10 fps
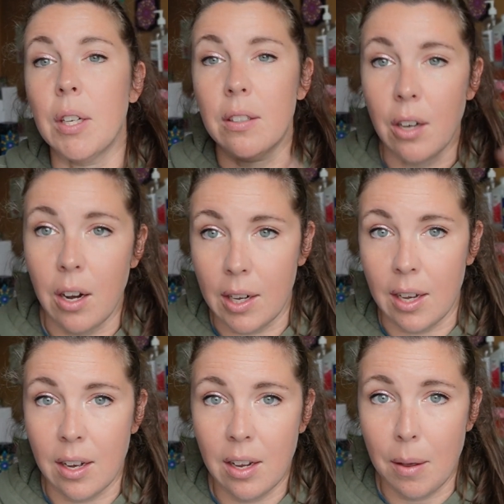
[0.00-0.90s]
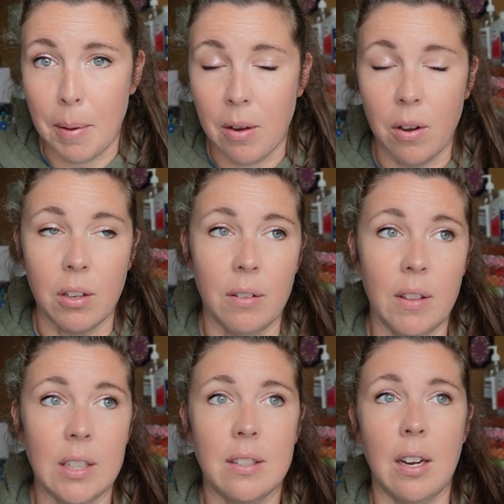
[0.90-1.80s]
done talking about all of
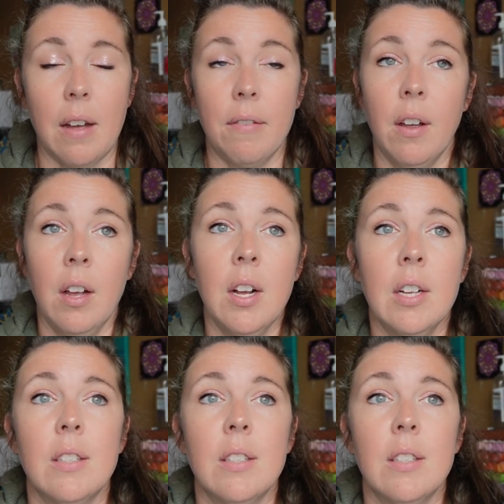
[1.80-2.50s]
this stuff.